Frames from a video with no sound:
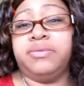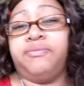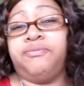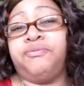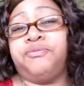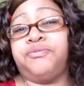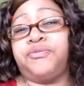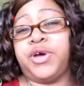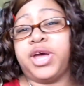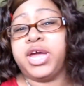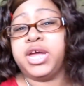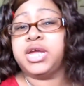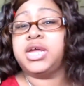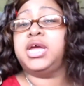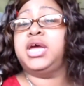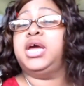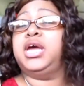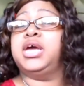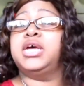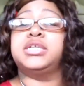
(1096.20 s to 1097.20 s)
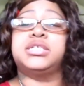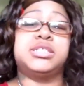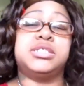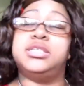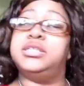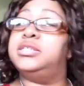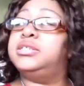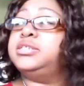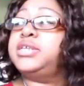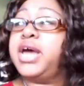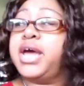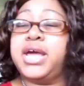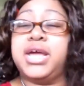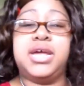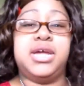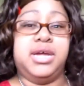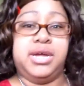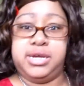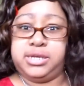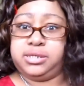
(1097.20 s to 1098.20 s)
Fake as the
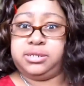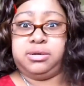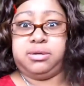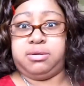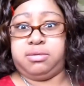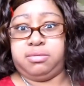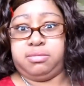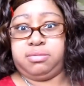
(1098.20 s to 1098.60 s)
day is long.